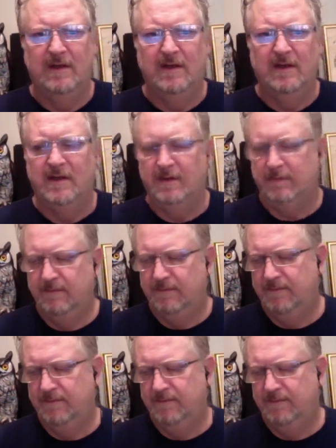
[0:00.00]
And
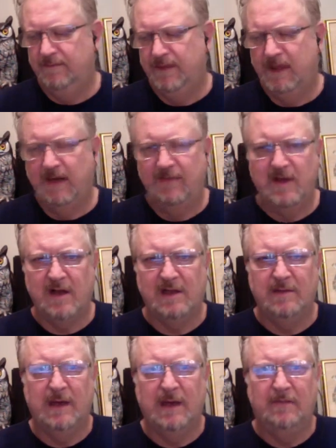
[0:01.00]
I've talked
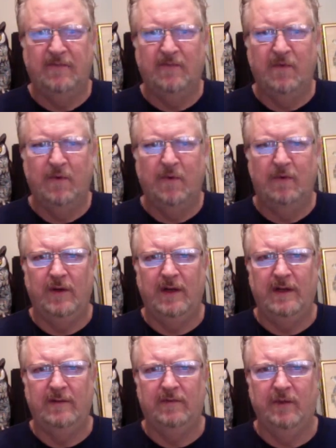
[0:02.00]
about it before,
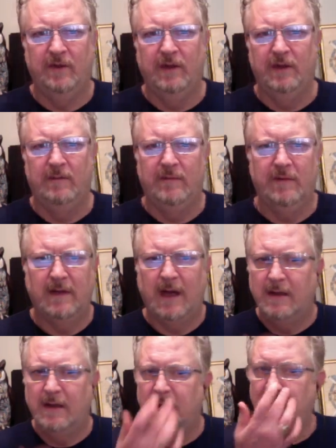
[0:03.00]
and it really,
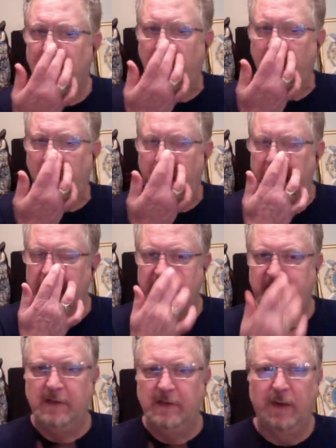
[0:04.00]
I think,
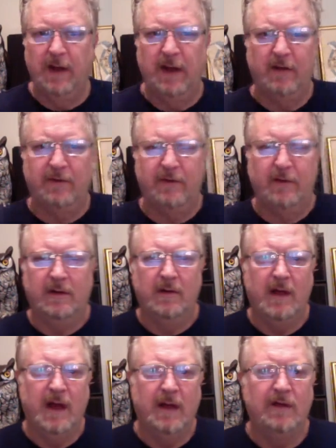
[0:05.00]
derailed a
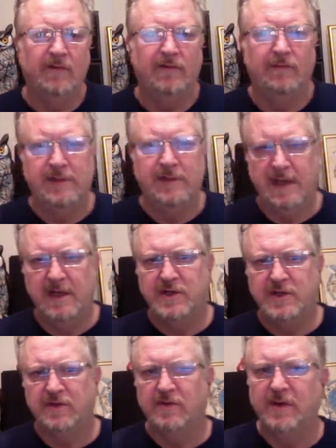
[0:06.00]
lot of
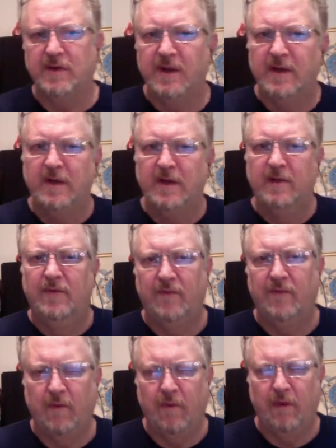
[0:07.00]
potential
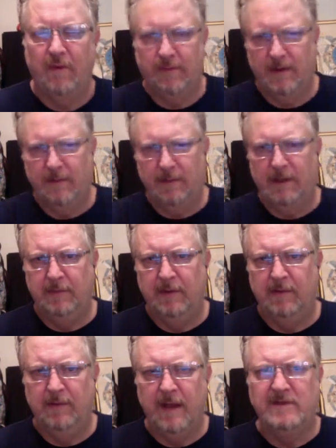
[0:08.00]
for the
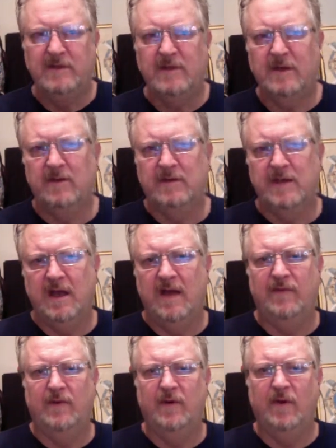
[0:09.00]
people of Mexico to
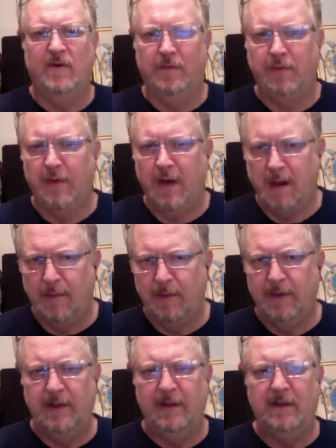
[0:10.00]
have their own
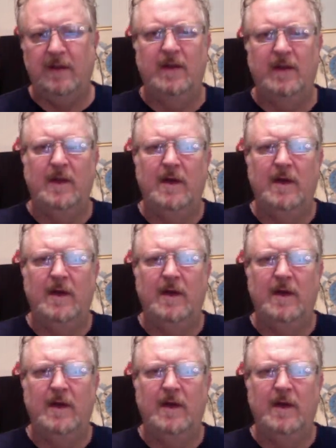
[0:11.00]
property,